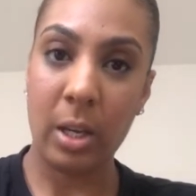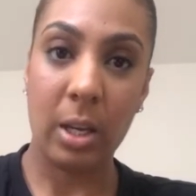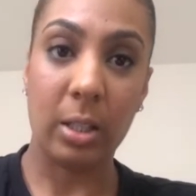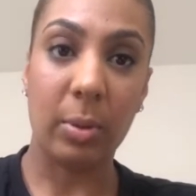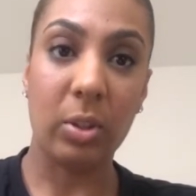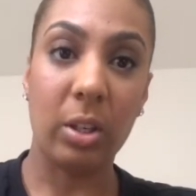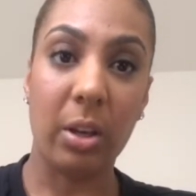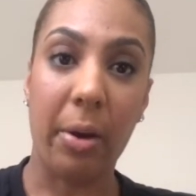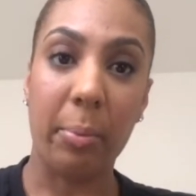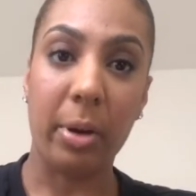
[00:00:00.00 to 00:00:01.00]
especially a
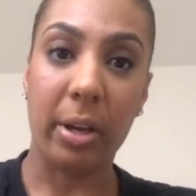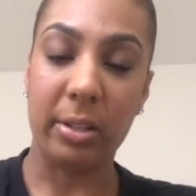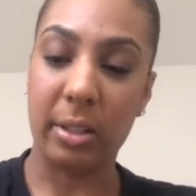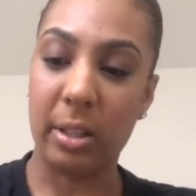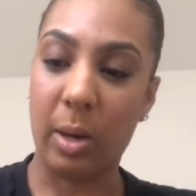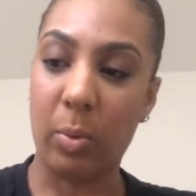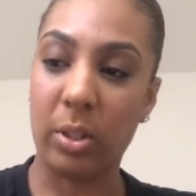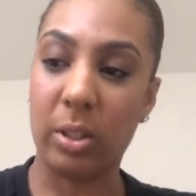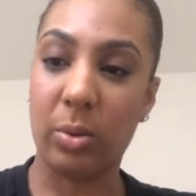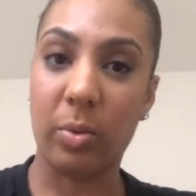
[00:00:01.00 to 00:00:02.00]
young person that
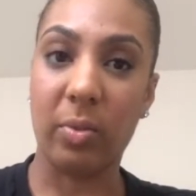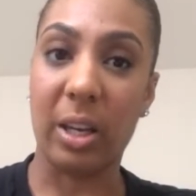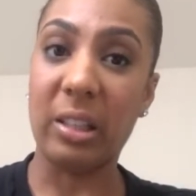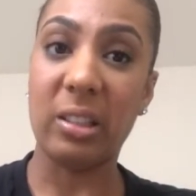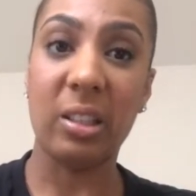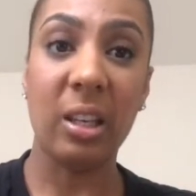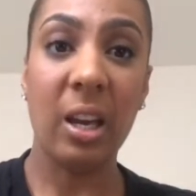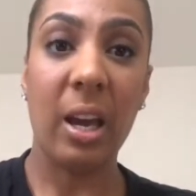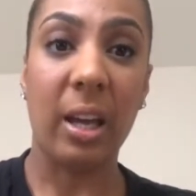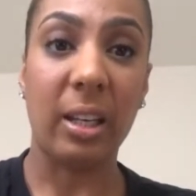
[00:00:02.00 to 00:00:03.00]
wanted to invest,
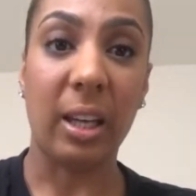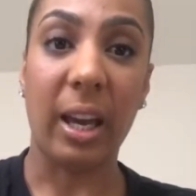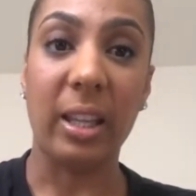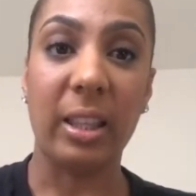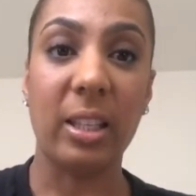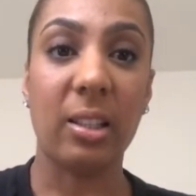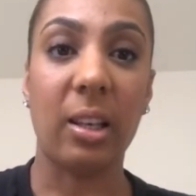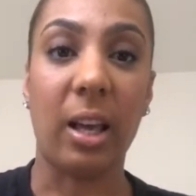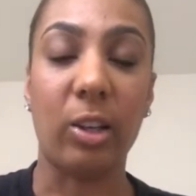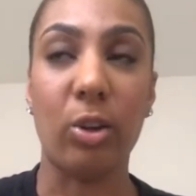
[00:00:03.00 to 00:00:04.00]
and again, these are
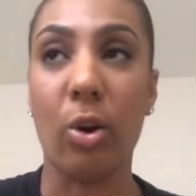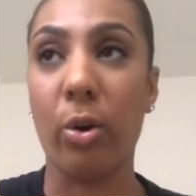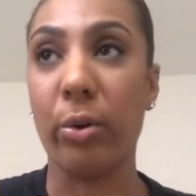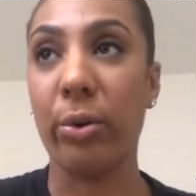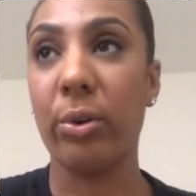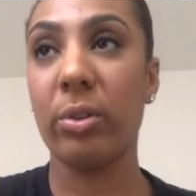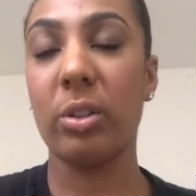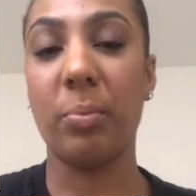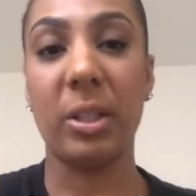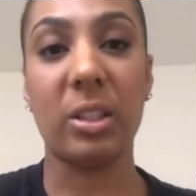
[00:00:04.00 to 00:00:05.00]
like long to
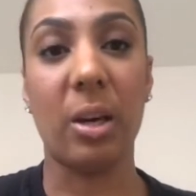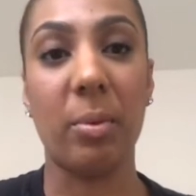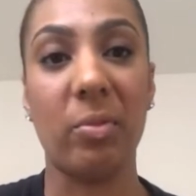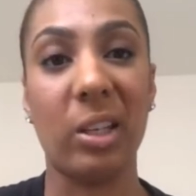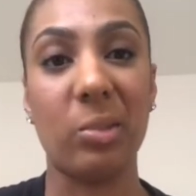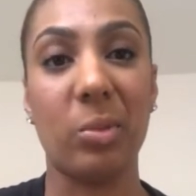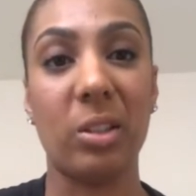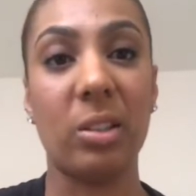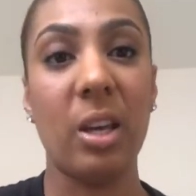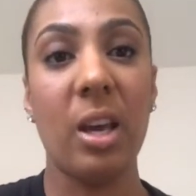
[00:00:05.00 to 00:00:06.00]
mid-term
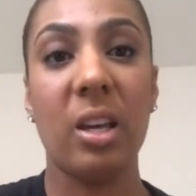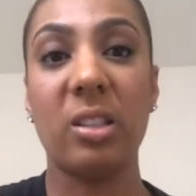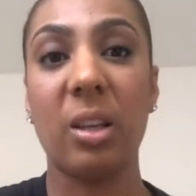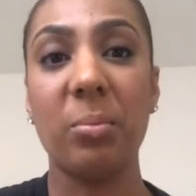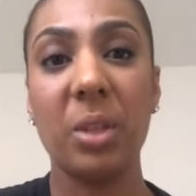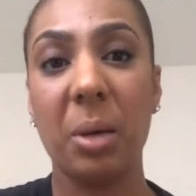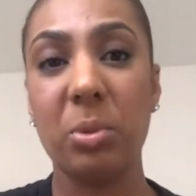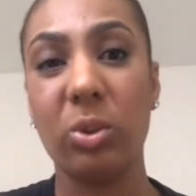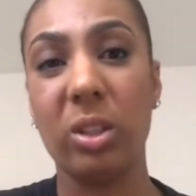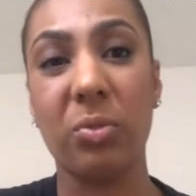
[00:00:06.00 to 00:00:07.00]
investments, and sometimes
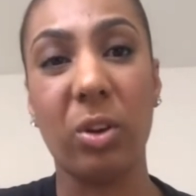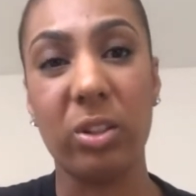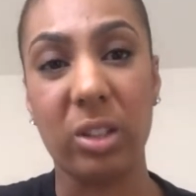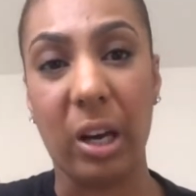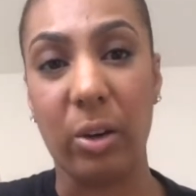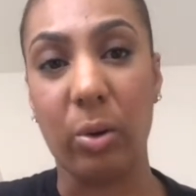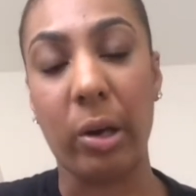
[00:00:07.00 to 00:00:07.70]
not as volatile.